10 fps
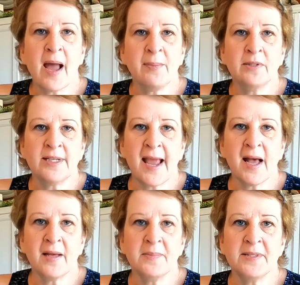Bible
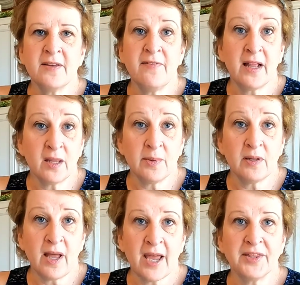tabs
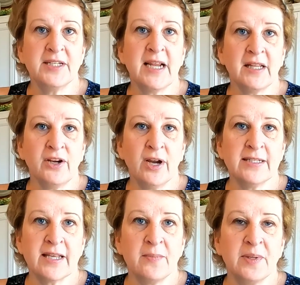available at the Daily
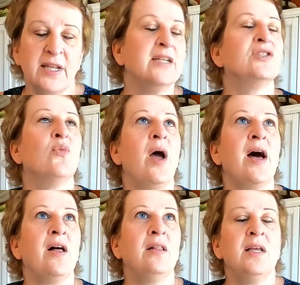Grace Company as
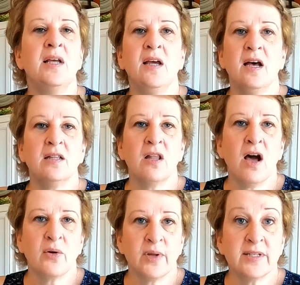well,
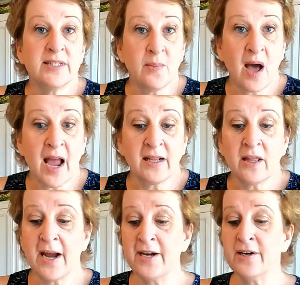along with some
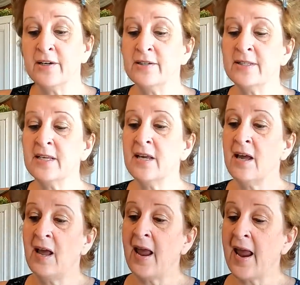highlighters,
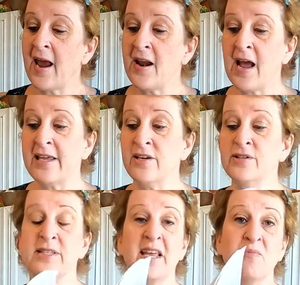and I
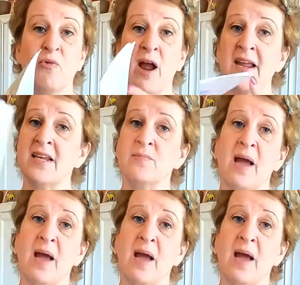use them right in